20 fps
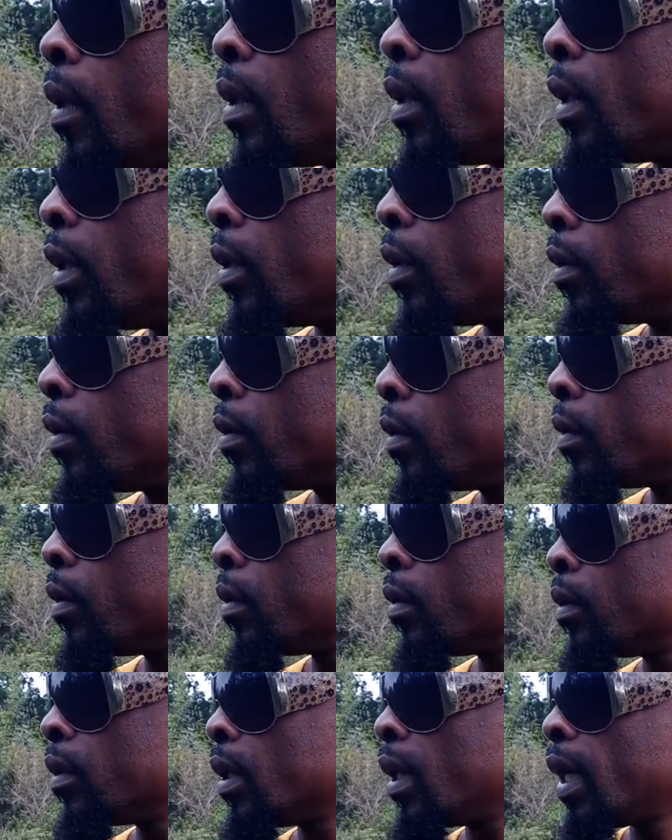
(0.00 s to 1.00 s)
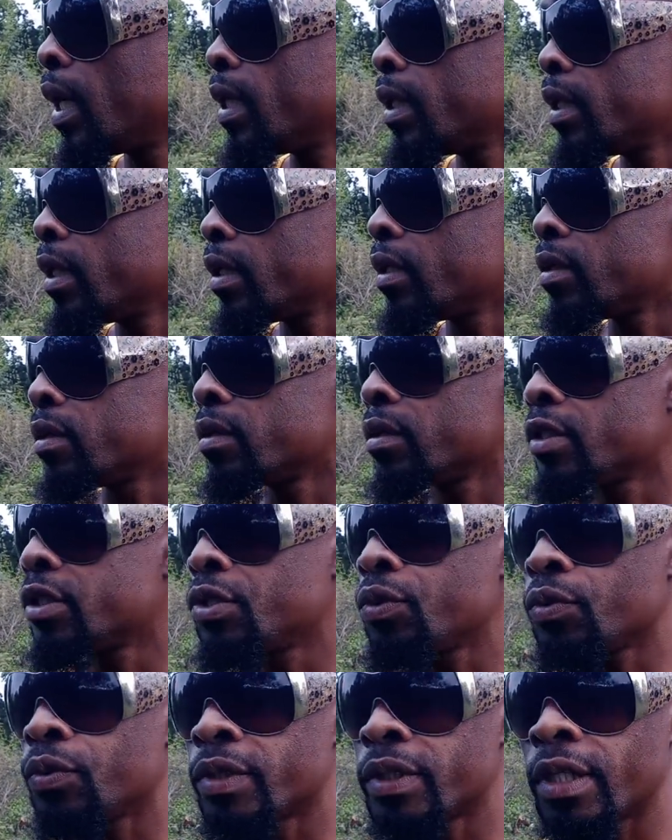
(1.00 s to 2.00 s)
And then
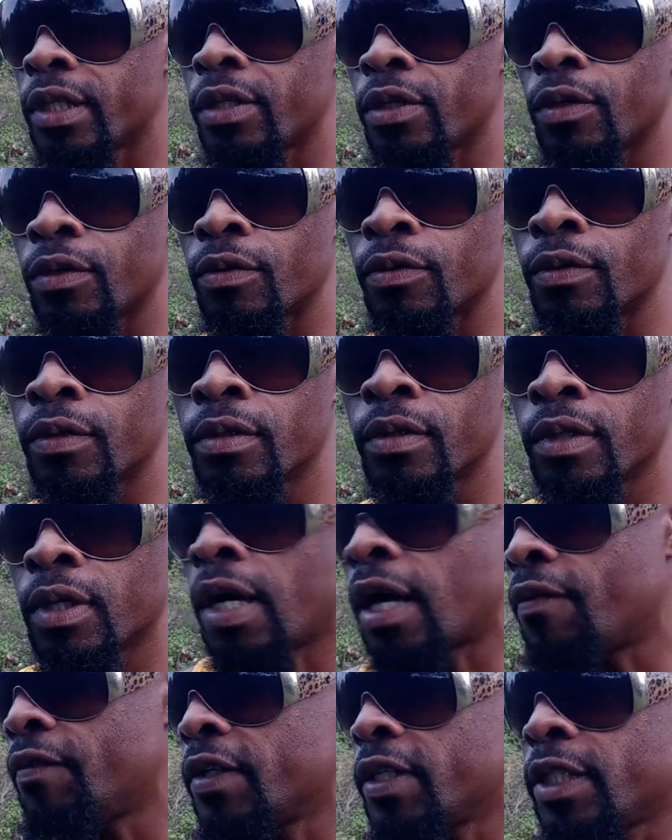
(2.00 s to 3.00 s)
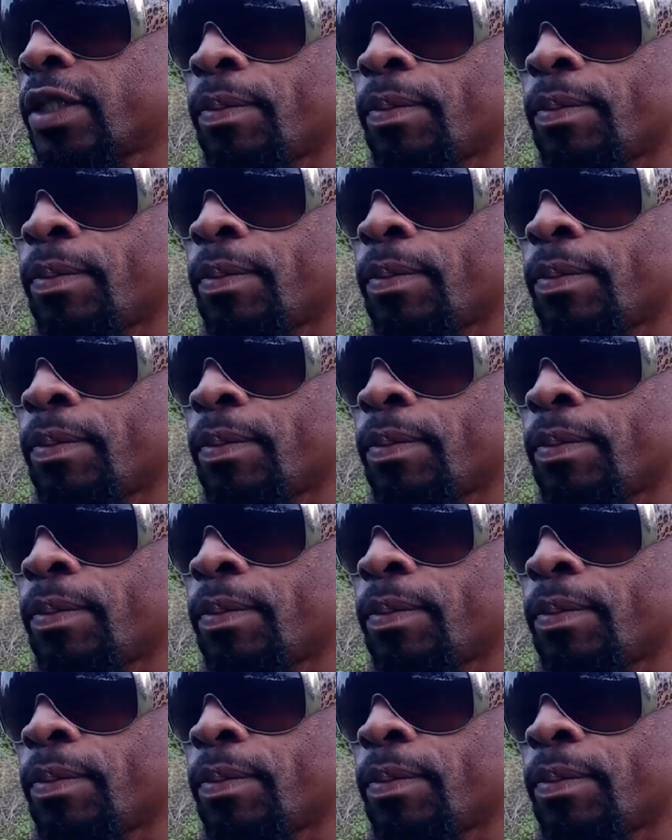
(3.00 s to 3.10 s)
Tuesday now, of this